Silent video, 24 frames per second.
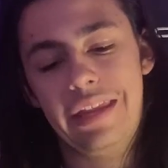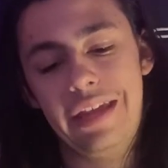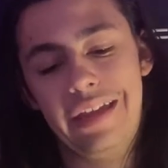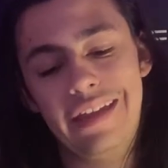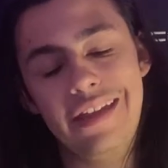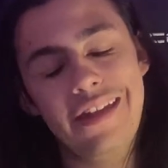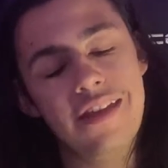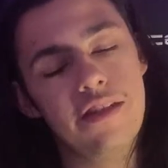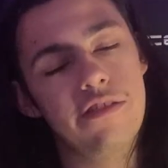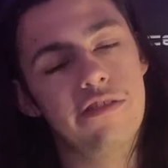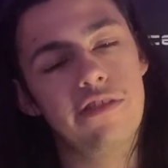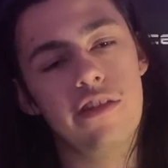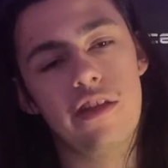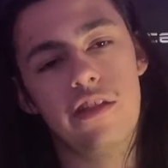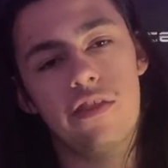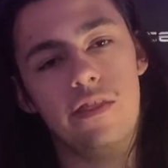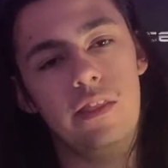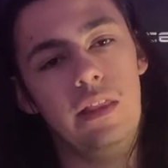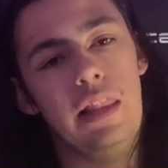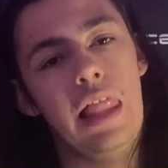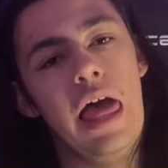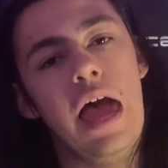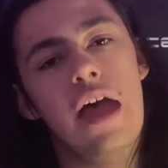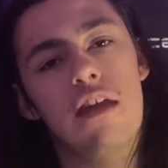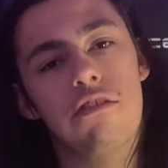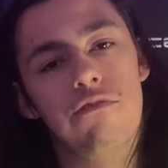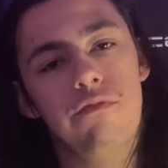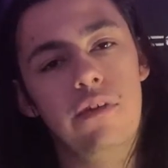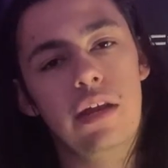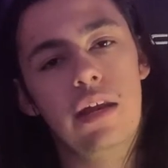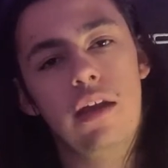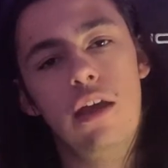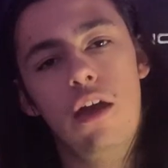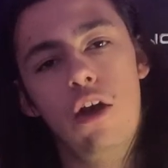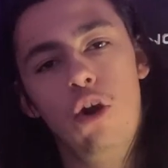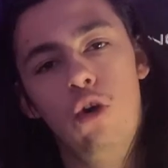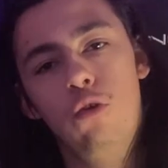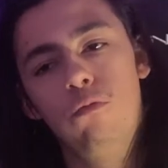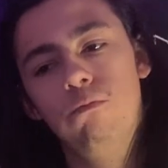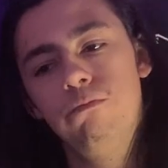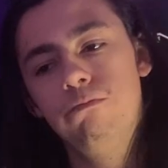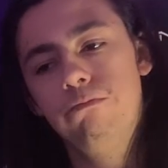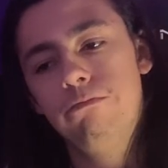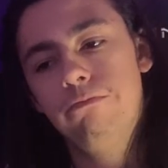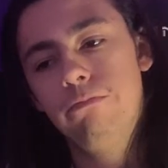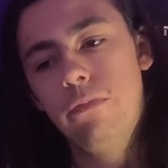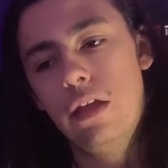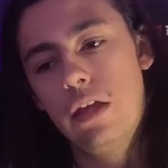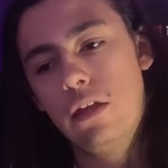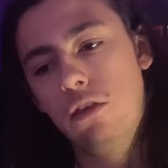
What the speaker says: Is this the last video that